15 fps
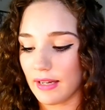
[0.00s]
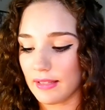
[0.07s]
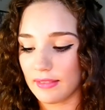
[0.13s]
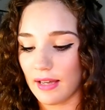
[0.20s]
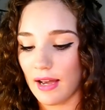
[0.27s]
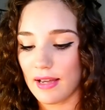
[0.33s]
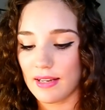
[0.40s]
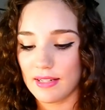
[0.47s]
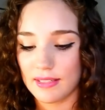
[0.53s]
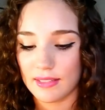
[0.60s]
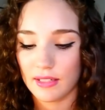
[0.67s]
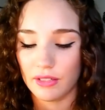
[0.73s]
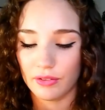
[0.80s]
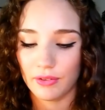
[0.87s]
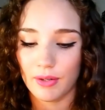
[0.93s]
like that. It is
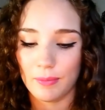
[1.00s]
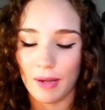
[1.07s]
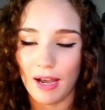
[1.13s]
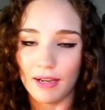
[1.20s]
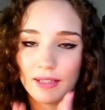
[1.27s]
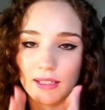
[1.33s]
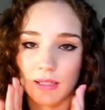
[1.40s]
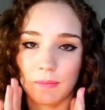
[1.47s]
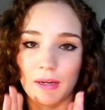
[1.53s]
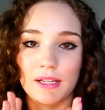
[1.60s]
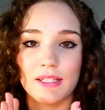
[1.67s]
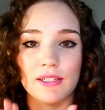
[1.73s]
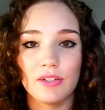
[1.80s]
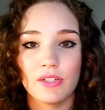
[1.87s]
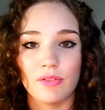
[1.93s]
going to grow back and it
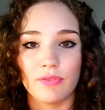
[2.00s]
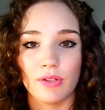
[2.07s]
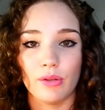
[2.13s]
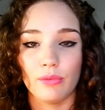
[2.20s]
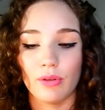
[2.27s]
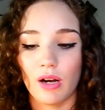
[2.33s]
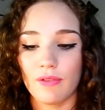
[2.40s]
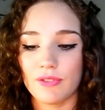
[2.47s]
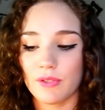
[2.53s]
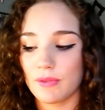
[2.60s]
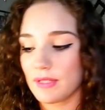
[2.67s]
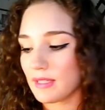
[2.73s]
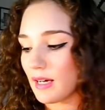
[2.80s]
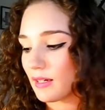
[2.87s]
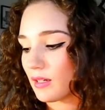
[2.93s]
might start to feel rough. So
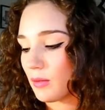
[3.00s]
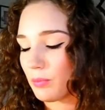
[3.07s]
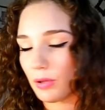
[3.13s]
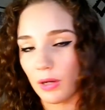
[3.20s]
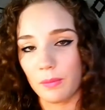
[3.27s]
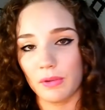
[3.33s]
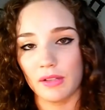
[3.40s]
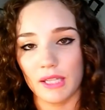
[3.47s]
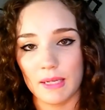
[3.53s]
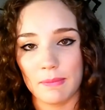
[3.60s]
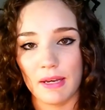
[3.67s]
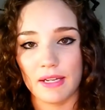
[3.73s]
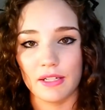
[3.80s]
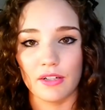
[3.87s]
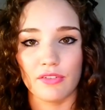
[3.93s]
it's not going to permanently
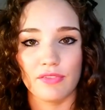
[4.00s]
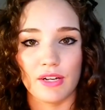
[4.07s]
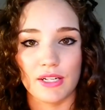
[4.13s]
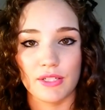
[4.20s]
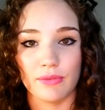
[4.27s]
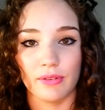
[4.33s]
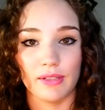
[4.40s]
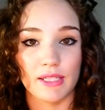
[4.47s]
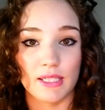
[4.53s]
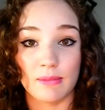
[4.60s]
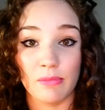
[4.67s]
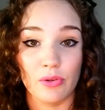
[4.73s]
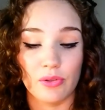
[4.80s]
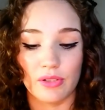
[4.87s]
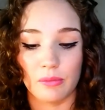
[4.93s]
make your face really
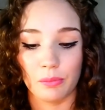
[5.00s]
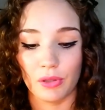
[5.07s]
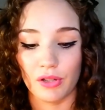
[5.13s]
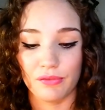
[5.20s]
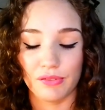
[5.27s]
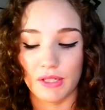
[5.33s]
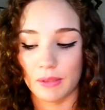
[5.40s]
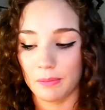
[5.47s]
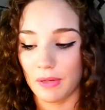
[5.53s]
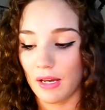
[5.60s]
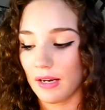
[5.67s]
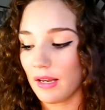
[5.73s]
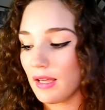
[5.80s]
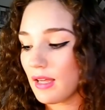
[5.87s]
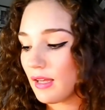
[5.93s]
smooth and perfect.
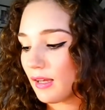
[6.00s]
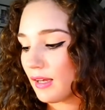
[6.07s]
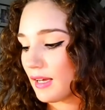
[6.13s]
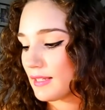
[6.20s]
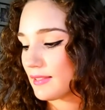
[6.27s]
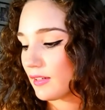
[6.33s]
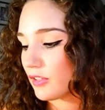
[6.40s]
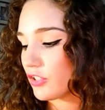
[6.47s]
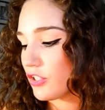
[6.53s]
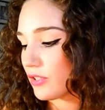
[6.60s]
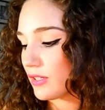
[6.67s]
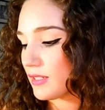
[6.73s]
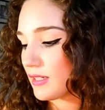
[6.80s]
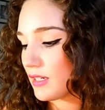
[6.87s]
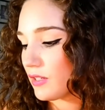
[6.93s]
But as long as you
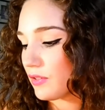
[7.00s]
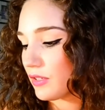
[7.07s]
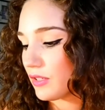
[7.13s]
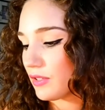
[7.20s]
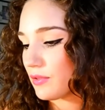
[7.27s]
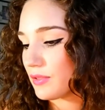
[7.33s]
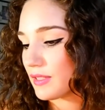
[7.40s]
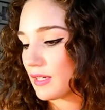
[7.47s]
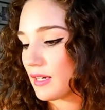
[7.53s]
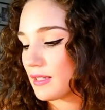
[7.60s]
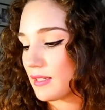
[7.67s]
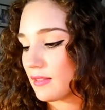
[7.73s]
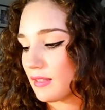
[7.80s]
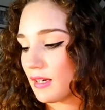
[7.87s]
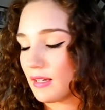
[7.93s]
continue to use
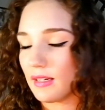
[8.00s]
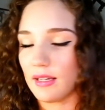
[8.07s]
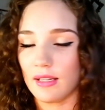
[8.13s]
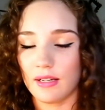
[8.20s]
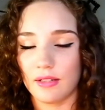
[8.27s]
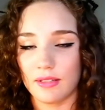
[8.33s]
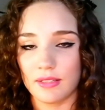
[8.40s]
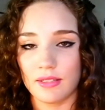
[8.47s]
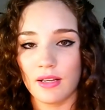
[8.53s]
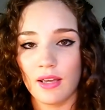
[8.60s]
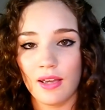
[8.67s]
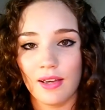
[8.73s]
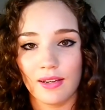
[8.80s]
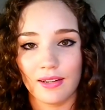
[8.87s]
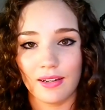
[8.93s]
it, then it is
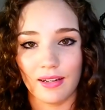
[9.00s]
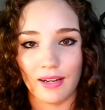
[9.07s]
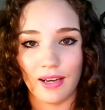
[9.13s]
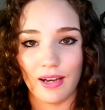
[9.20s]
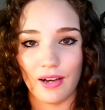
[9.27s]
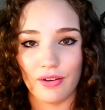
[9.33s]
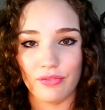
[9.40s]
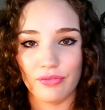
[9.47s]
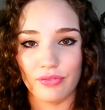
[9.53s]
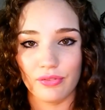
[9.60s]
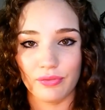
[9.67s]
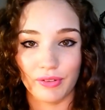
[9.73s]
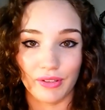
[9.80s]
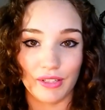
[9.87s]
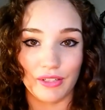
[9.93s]
going to have
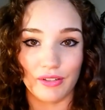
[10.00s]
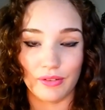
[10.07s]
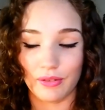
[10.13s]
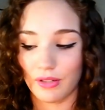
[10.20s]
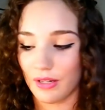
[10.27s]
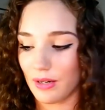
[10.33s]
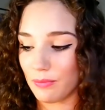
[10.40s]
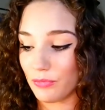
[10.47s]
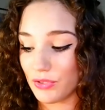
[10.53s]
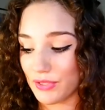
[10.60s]
really good um,